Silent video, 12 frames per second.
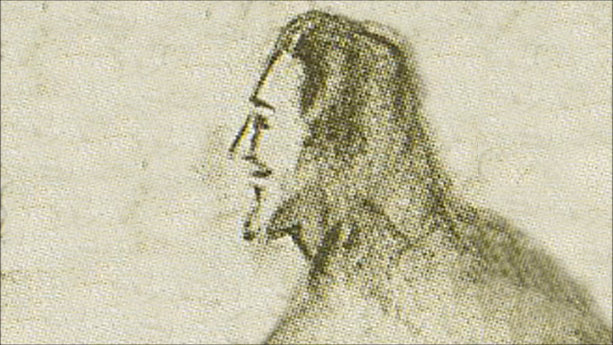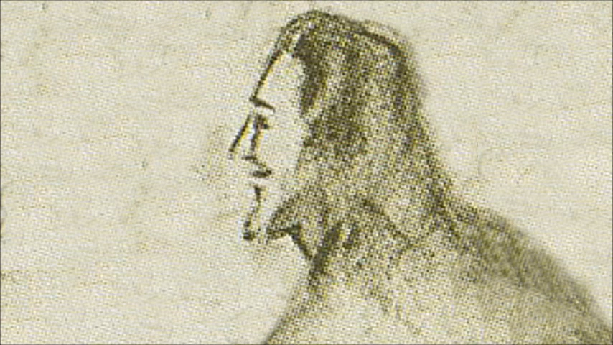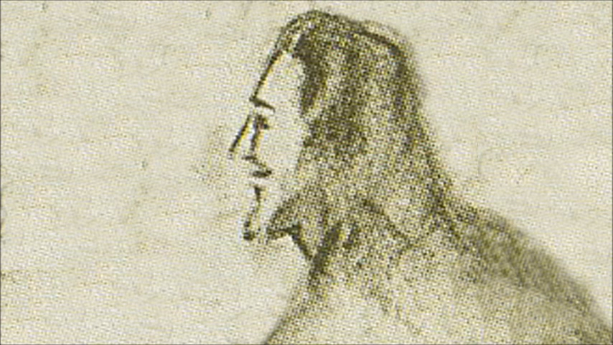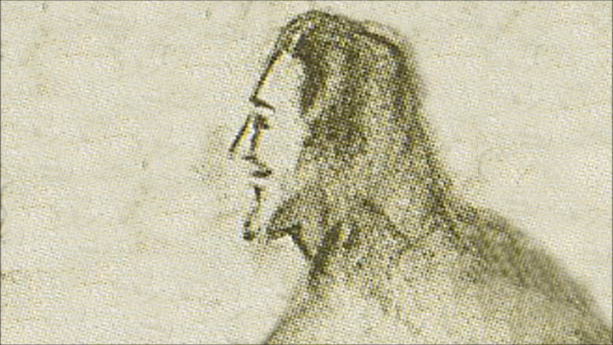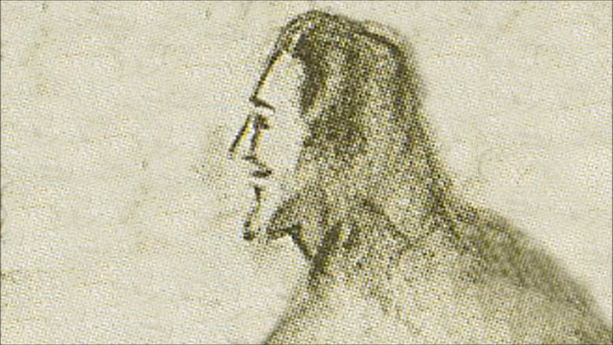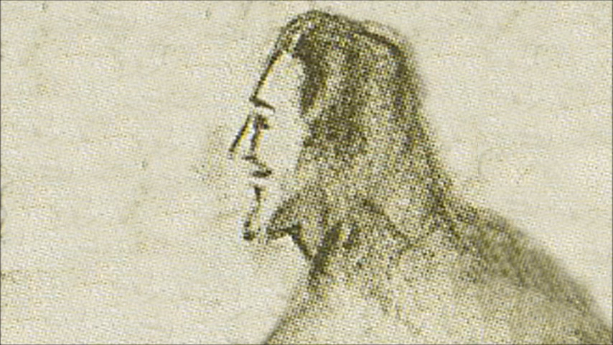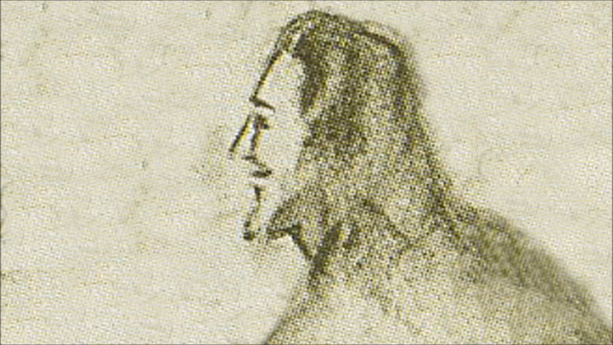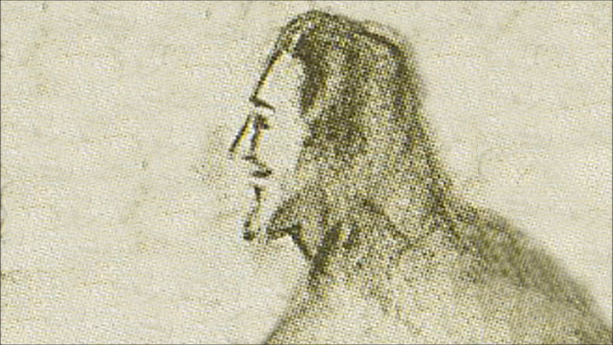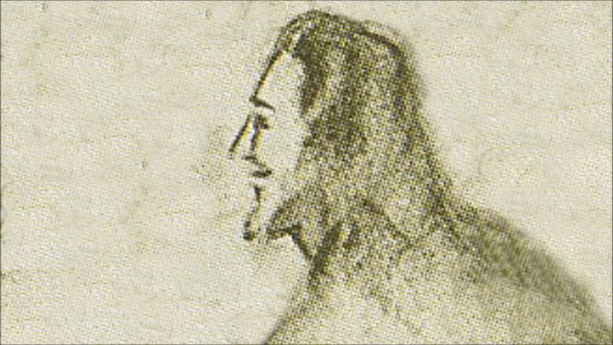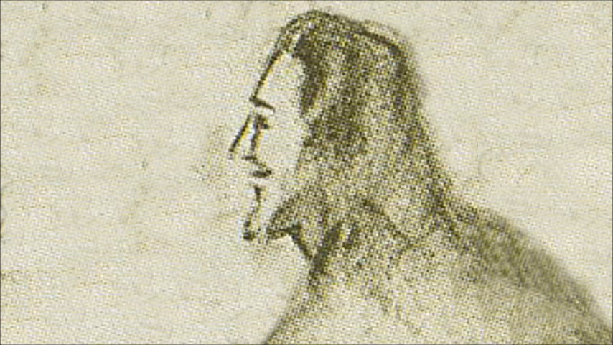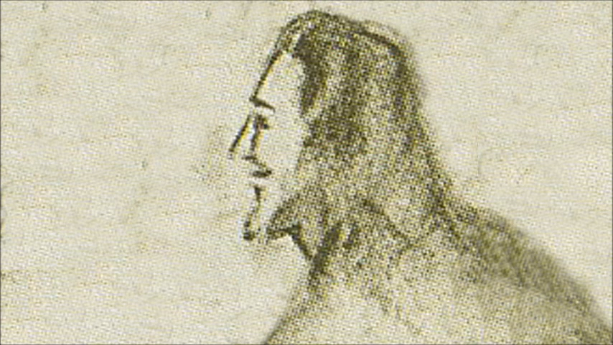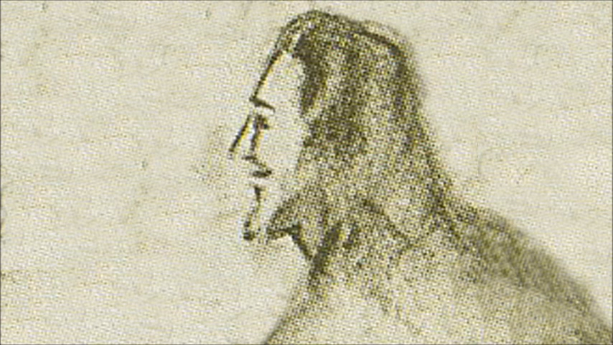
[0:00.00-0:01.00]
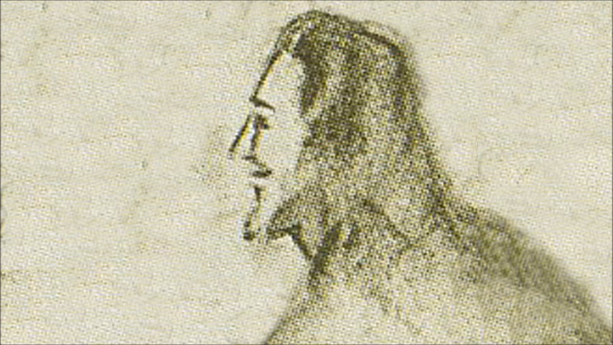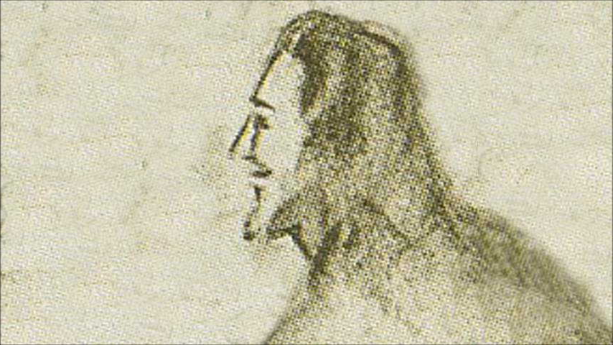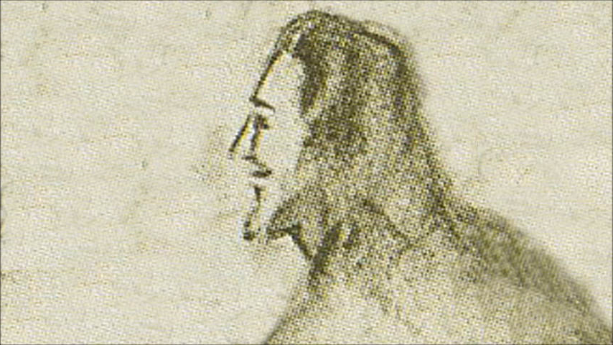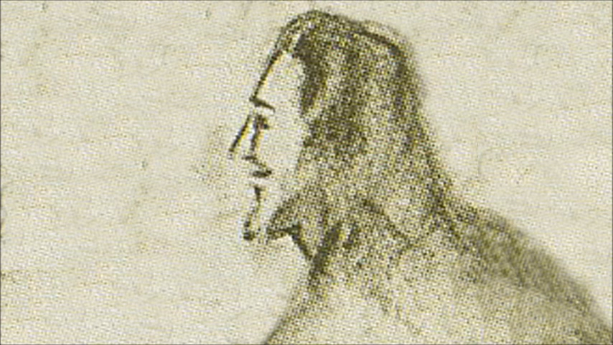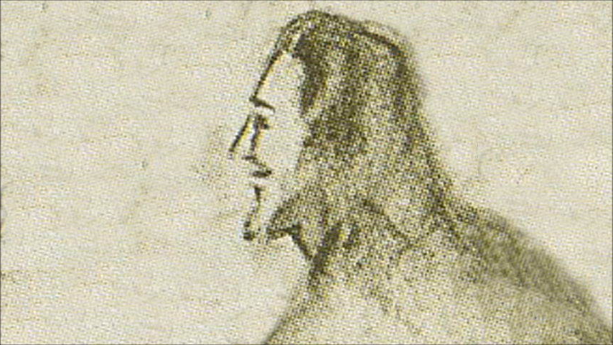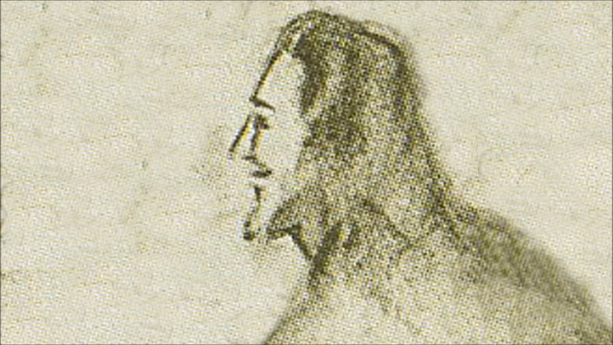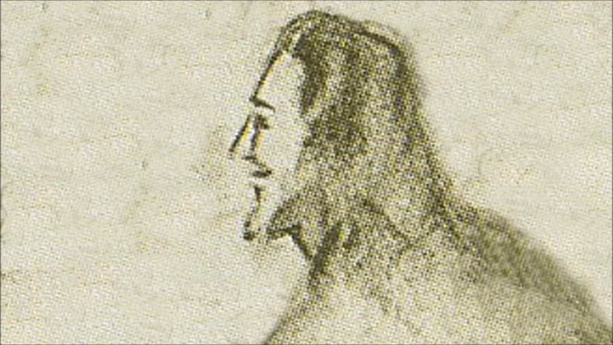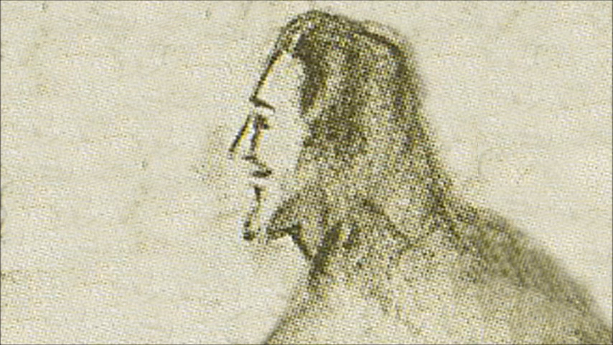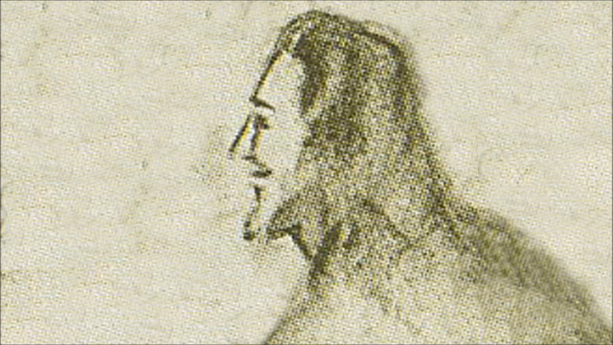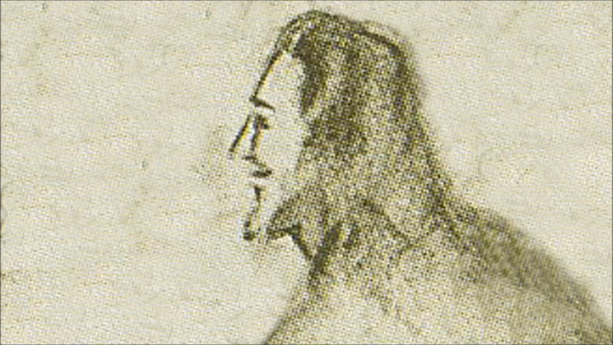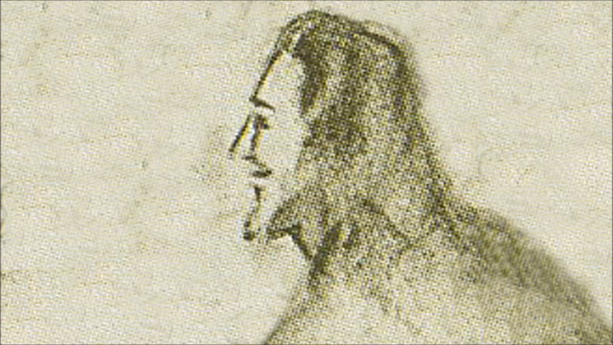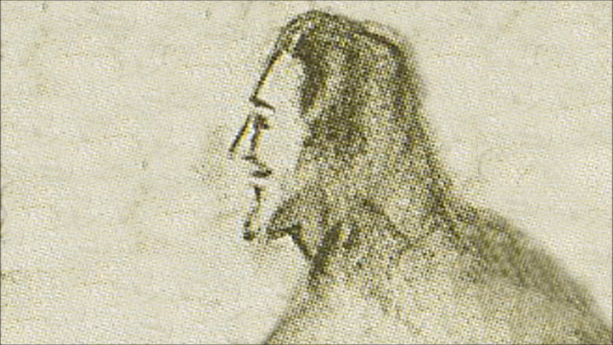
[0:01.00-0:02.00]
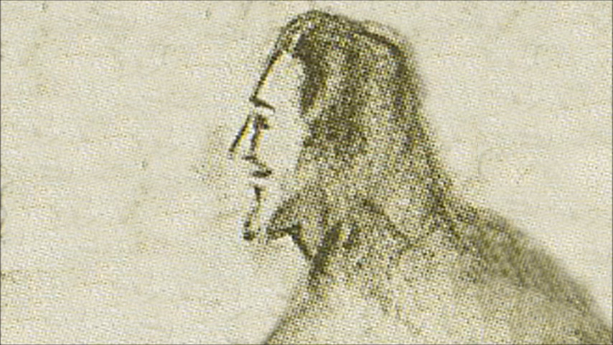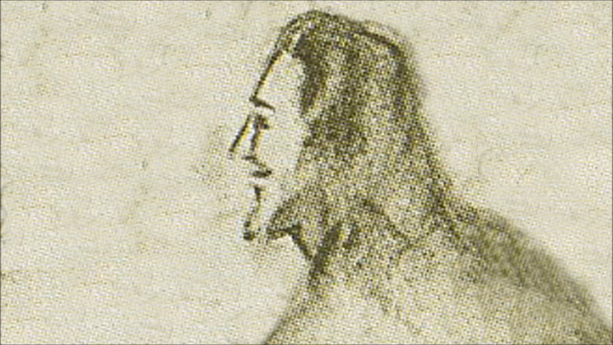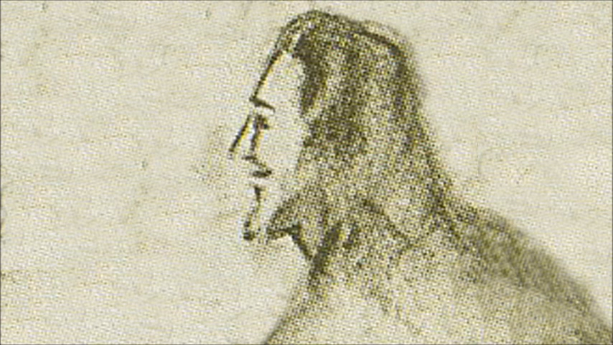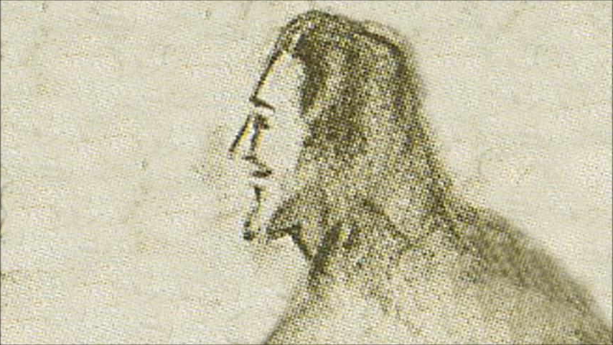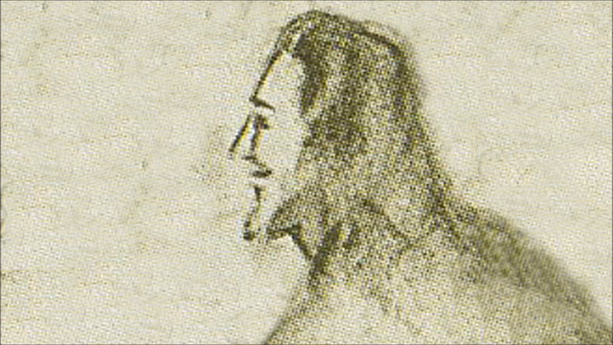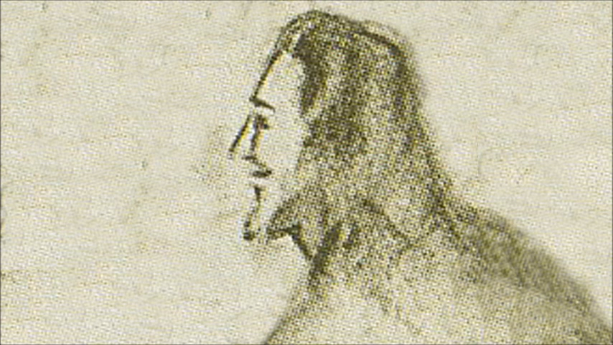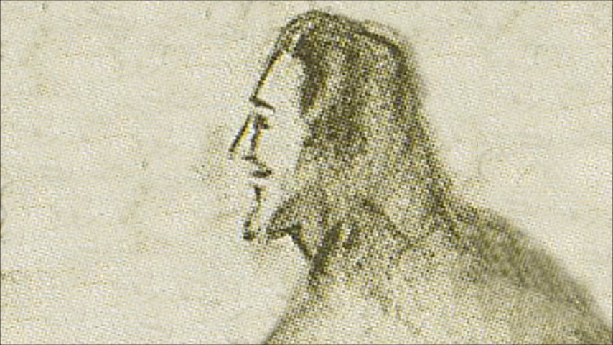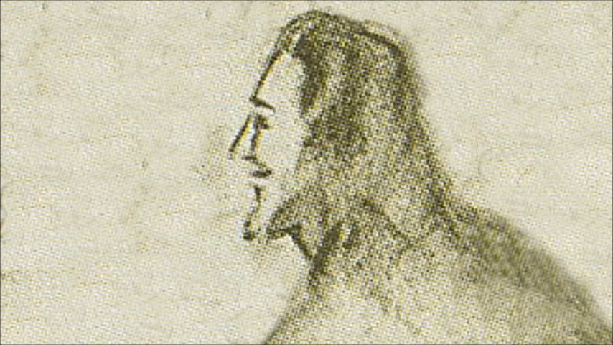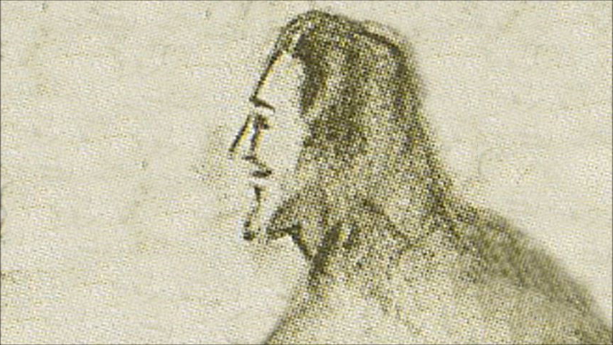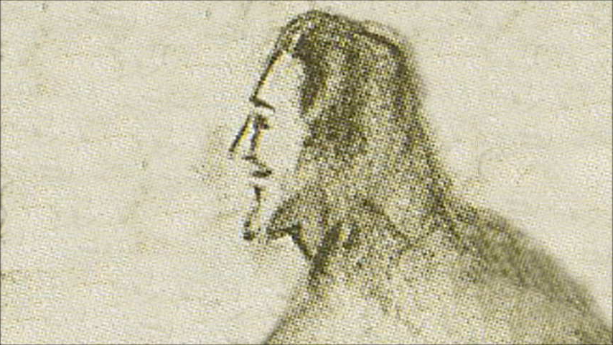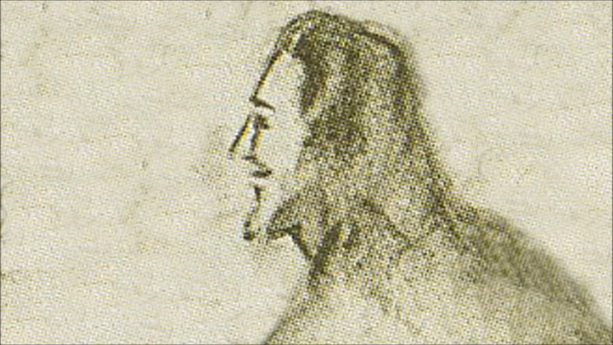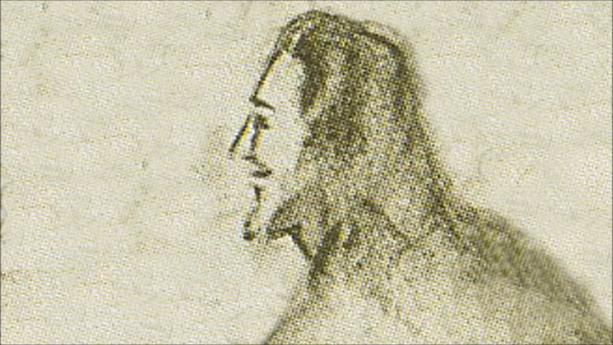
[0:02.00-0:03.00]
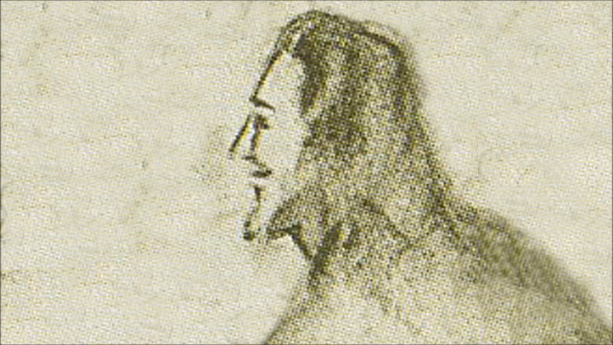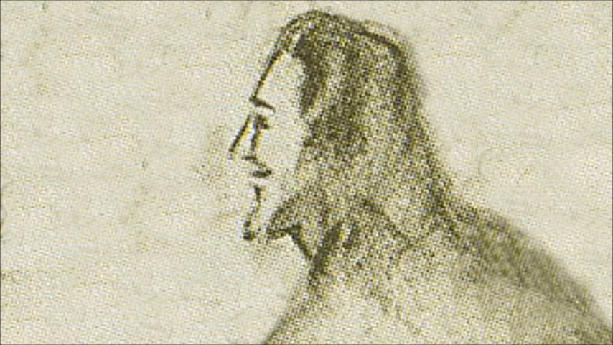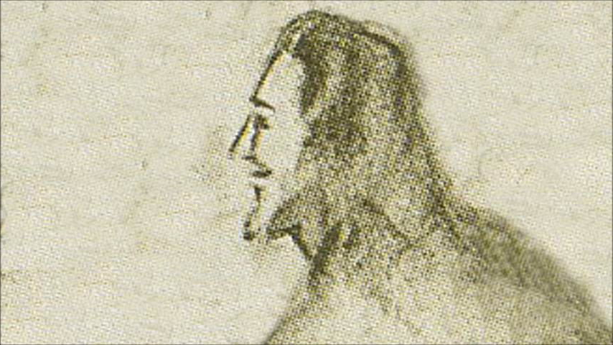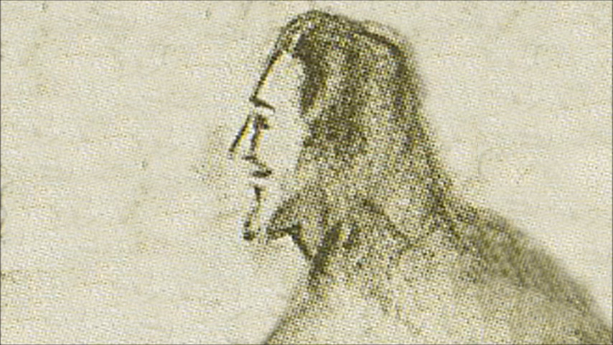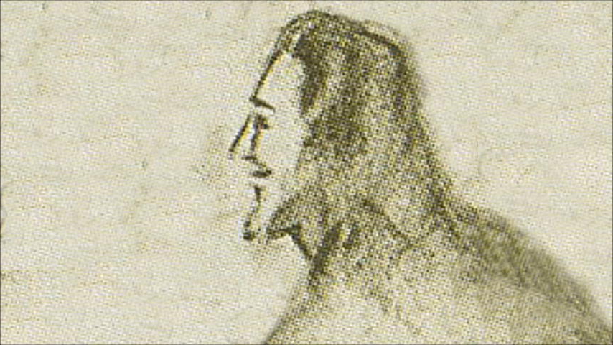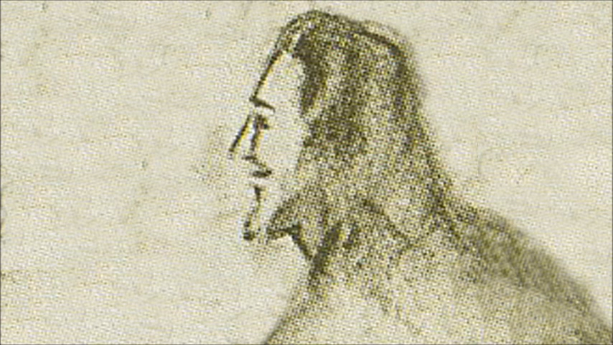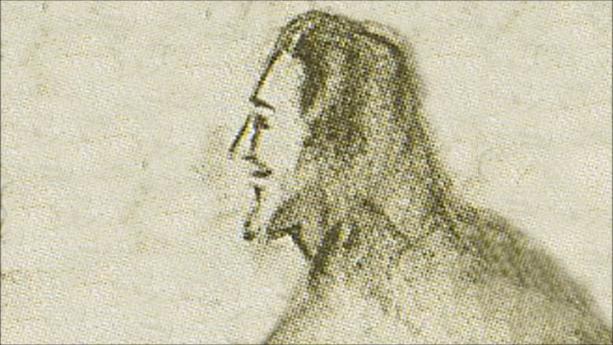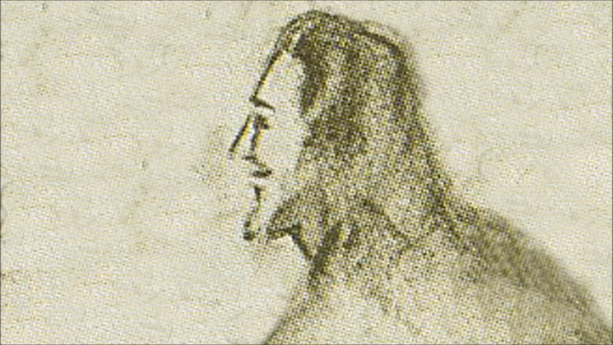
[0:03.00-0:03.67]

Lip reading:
[unreadable: no face in view]